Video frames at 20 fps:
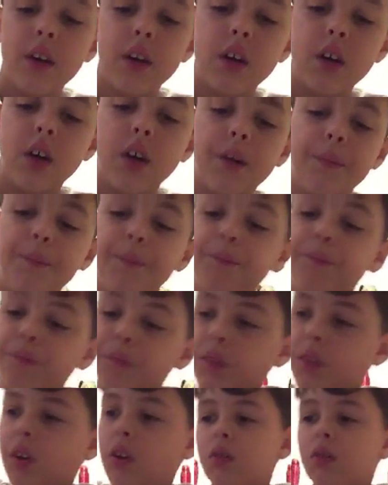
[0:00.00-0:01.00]
Oh,
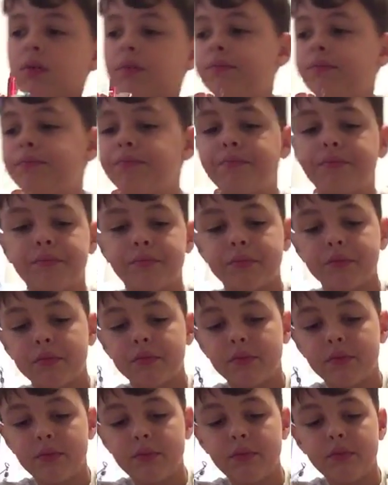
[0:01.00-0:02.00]
God,
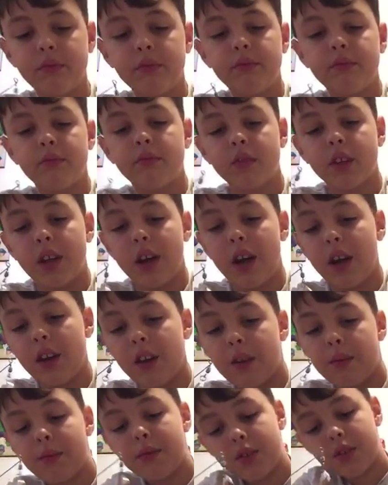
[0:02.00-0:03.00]

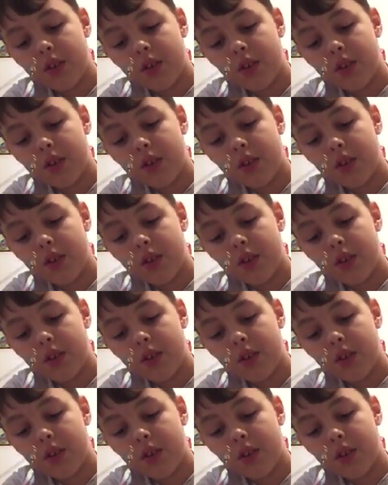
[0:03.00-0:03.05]
I'm just